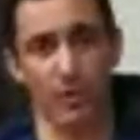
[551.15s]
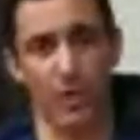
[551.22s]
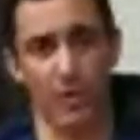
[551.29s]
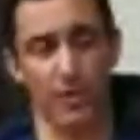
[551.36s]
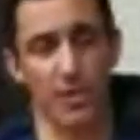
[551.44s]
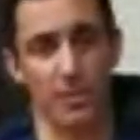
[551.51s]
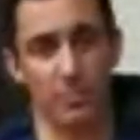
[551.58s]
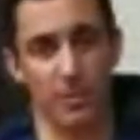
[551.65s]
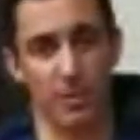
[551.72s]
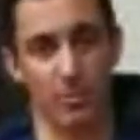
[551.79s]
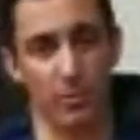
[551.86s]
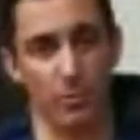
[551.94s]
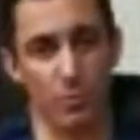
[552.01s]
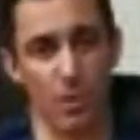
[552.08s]
the areas that
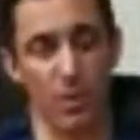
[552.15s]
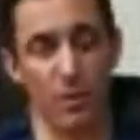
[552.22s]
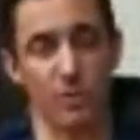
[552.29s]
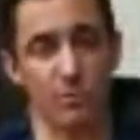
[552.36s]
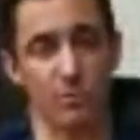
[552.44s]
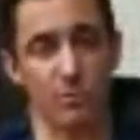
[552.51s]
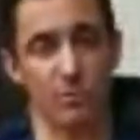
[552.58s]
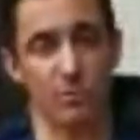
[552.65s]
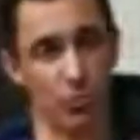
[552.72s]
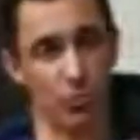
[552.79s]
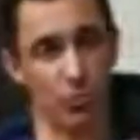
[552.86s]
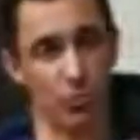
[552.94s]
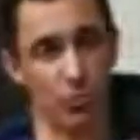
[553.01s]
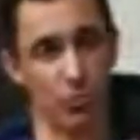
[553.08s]
people want to make sure
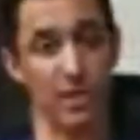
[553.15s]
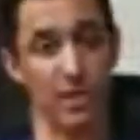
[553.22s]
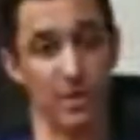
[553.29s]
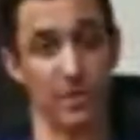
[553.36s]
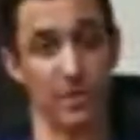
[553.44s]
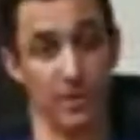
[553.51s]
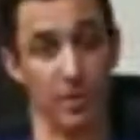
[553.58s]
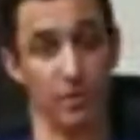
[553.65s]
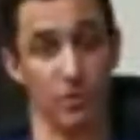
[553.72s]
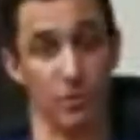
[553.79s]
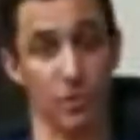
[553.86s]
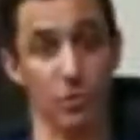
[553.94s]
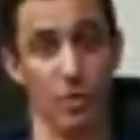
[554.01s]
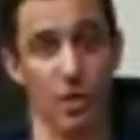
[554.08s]
that that's the areas that they do
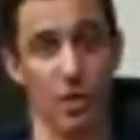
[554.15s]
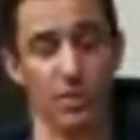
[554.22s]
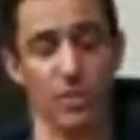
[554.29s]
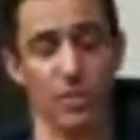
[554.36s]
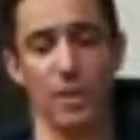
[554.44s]
want.